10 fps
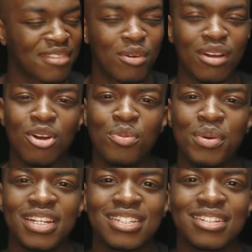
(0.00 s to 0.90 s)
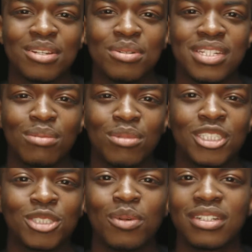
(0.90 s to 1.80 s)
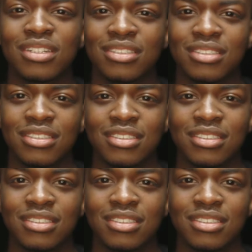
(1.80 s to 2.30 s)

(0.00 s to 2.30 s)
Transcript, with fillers: There are no winners until someone's won it.